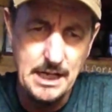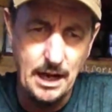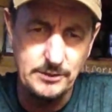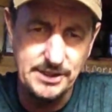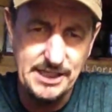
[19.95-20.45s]

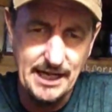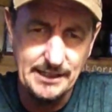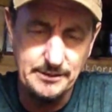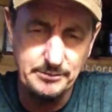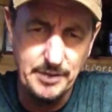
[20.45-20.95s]
I was
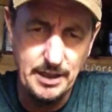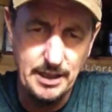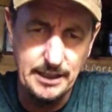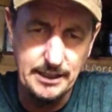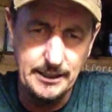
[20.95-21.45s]
tagged
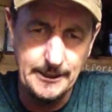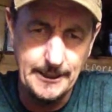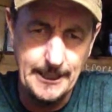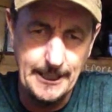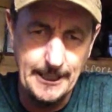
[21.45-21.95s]
by
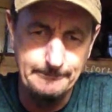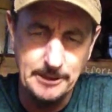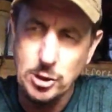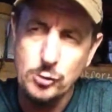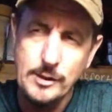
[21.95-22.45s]

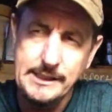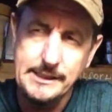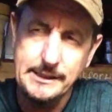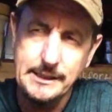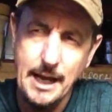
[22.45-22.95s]

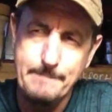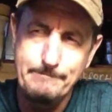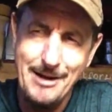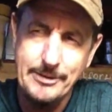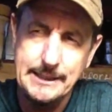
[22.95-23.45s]
Great
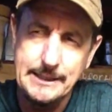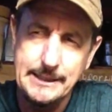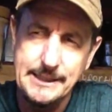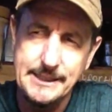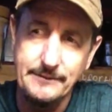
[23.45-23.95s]

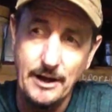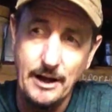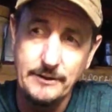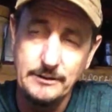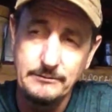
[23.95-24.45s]
American
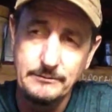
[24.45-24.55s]
Survival,